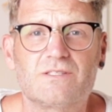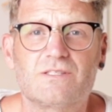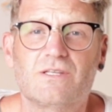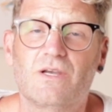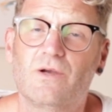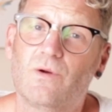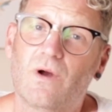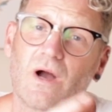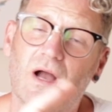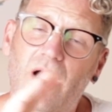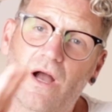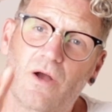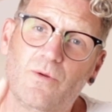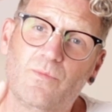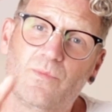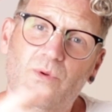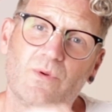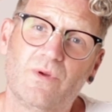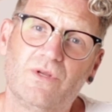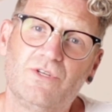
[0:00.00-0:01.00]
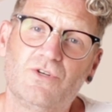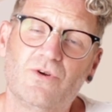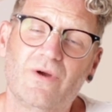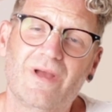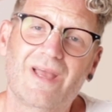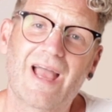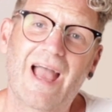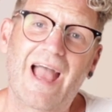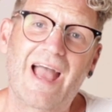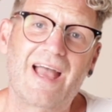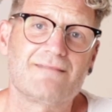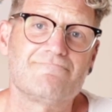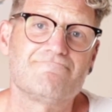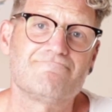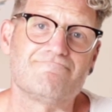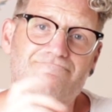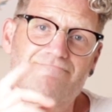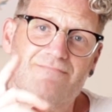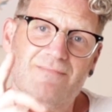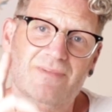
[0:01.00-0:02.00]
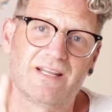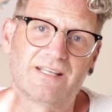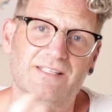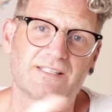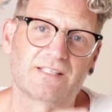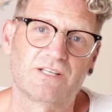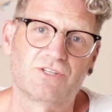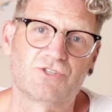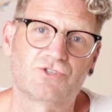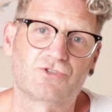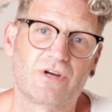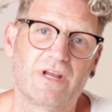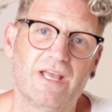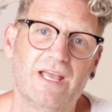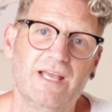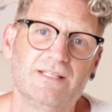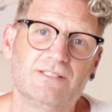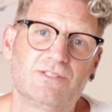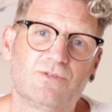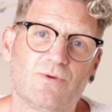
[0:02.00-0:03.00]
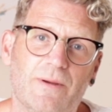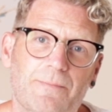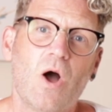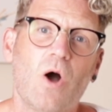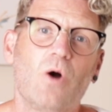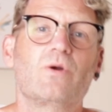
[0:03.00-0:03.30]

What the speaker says: So I hope you enjoy and let's get straight into it.